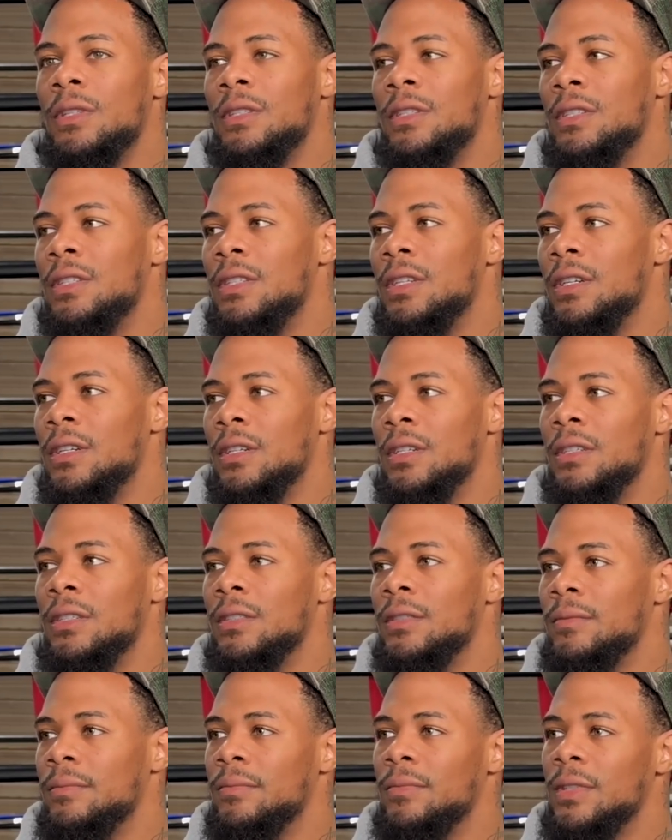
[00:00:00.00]

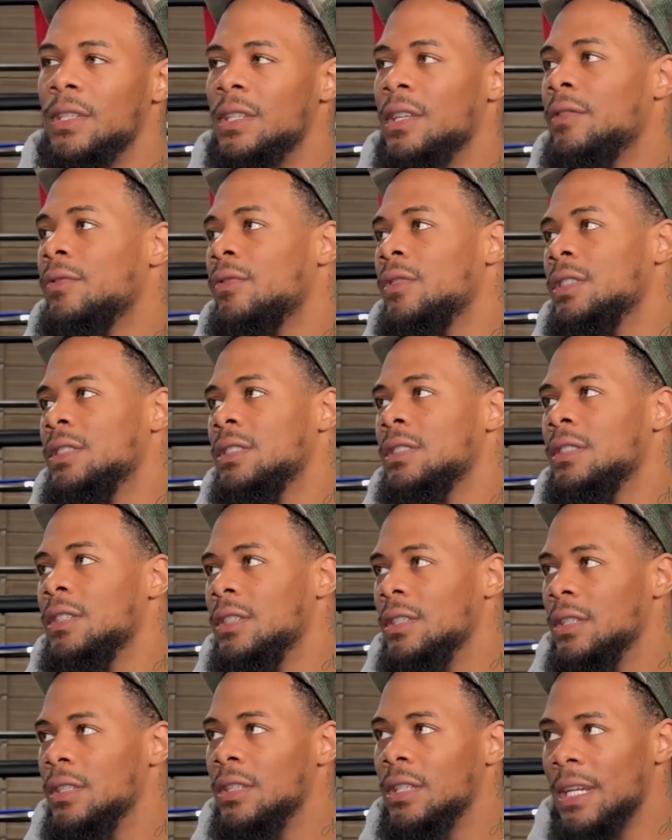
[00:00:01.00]
the difference,
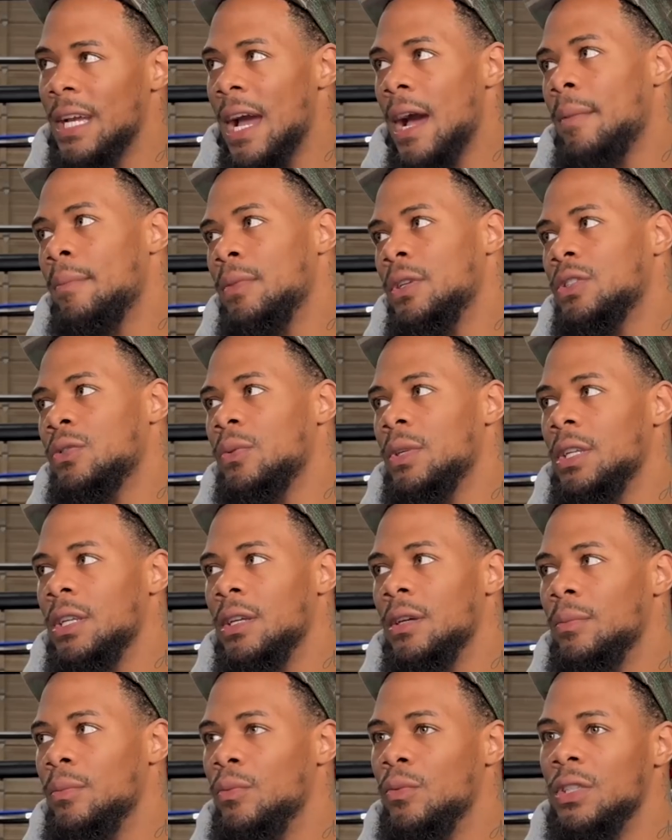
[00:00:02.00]
the gap between
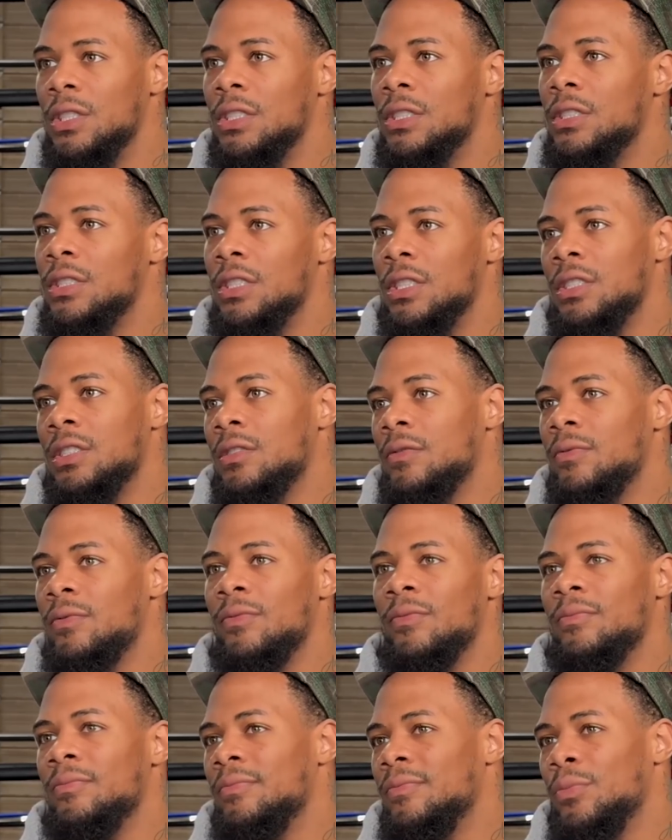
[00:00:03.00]
them was just
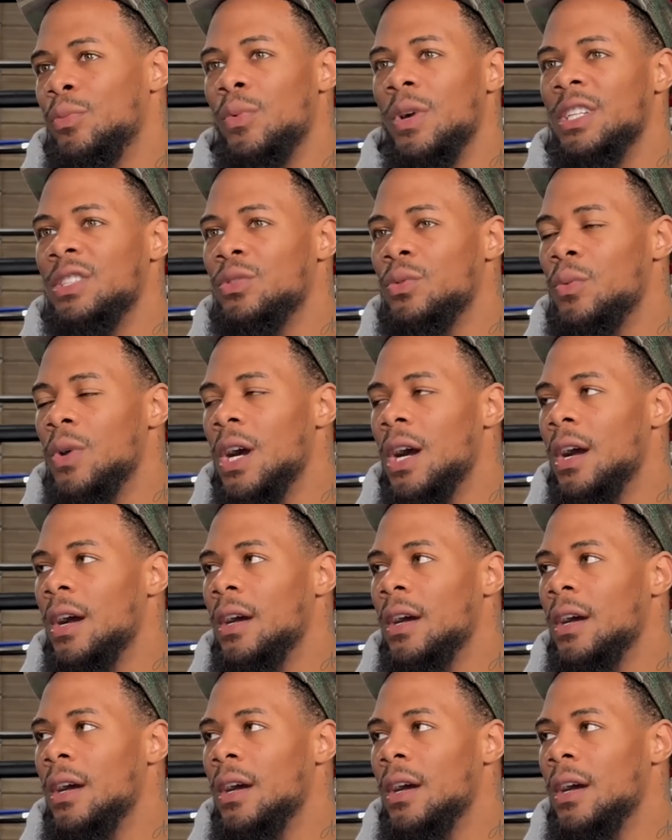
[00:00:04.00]
way too wide.